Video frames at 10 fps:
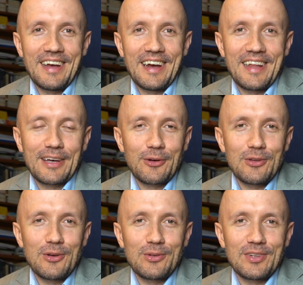and the good
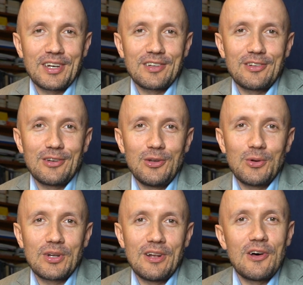news is
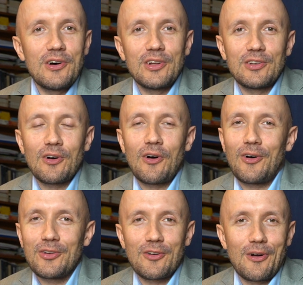you can learn it
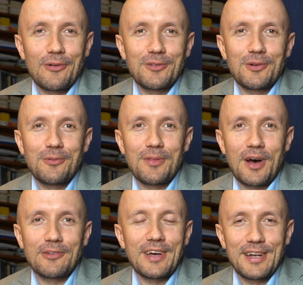on your own
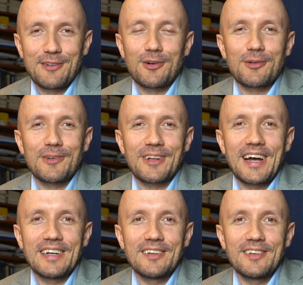without any formal
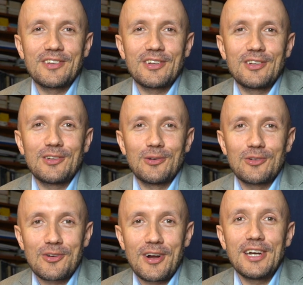guidance. So
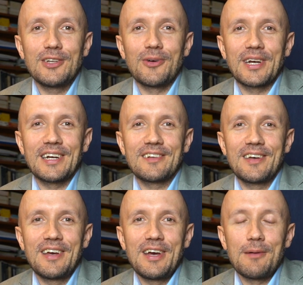try doing it.
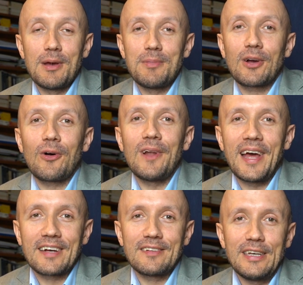Maybe
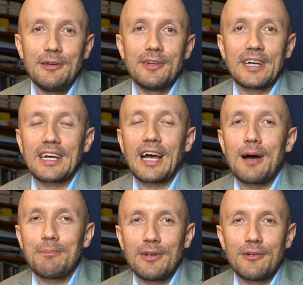collect even a
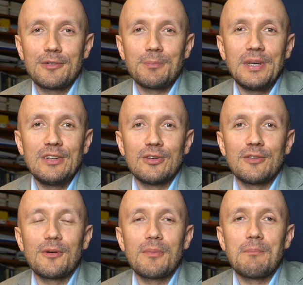couple of speeches
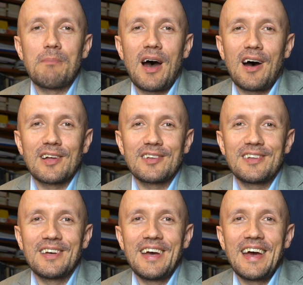from the
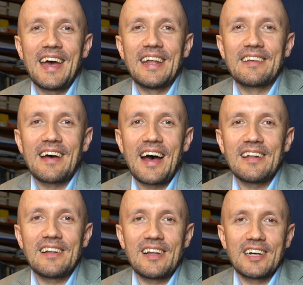past and
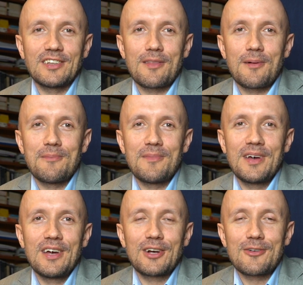analyze them
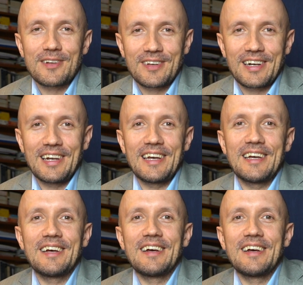critically.